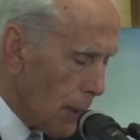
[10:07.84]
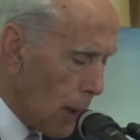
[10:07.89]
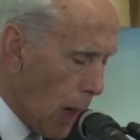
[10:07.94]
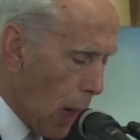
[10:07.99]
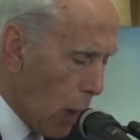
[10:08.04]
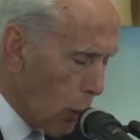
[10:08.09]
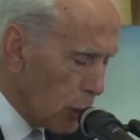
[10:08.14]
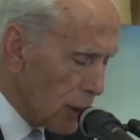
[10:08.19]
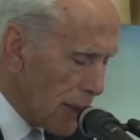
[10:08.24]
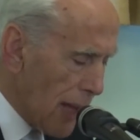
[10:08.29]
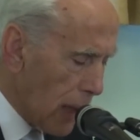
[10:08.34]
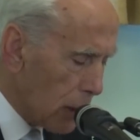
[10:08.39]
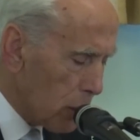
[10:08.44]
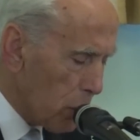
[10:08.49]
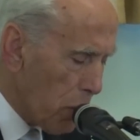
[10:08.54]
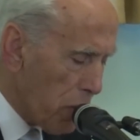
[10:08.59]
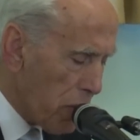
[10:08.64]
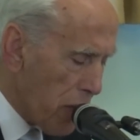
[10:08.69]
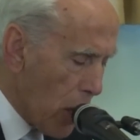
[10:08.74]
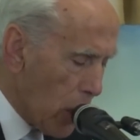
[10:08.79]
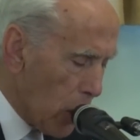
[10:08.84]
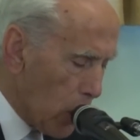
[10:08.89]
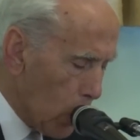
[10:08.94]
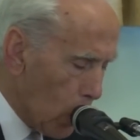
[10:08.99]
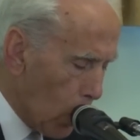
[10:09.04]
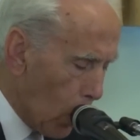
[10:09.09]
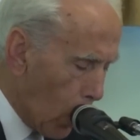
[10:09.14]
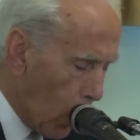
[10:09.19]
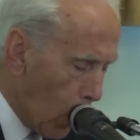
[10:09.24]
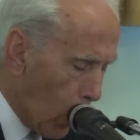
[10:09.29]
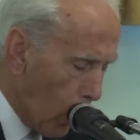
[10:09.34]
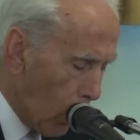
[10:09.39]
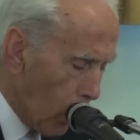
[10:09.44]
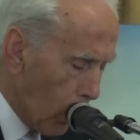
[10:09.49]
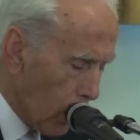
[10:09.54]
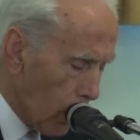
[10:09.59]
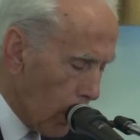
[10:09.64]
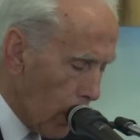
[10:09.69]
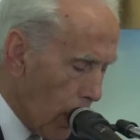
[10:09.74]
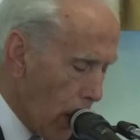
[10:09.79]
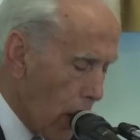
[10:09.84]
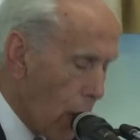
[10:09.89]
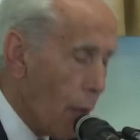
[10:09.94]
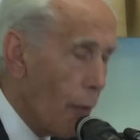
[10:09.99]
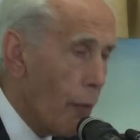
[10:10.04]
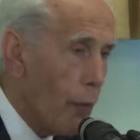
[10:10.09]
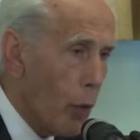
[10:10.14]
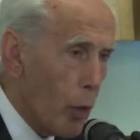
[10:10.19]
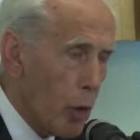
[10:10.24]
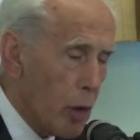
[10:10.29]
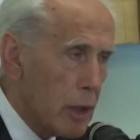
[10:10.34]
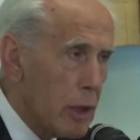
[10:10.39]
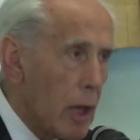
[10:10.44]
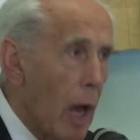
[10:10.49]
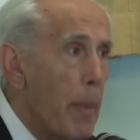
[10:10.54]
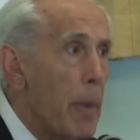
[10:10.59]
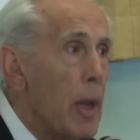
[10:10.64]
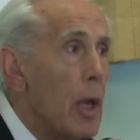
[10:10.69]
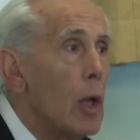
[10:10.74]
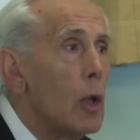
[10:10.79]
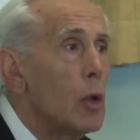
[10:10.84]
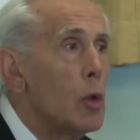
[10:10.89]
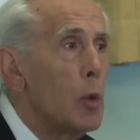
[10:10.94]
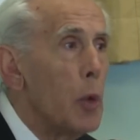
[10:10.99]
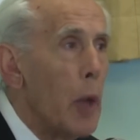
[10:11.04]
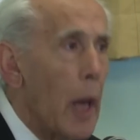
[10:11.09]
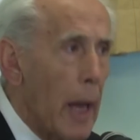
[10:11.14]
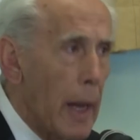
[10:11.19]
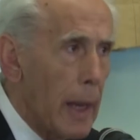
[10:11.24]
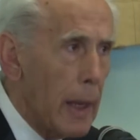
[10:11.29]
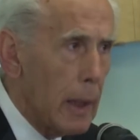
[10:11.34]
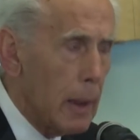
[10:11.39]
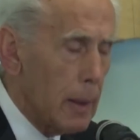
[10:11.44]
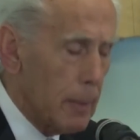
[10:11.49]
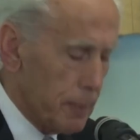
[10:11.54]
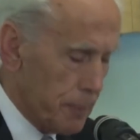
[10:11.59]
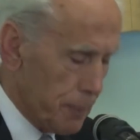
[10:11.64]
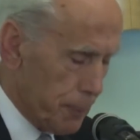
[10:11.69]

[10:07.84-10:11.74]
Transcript: I would like to thank you all for coming today.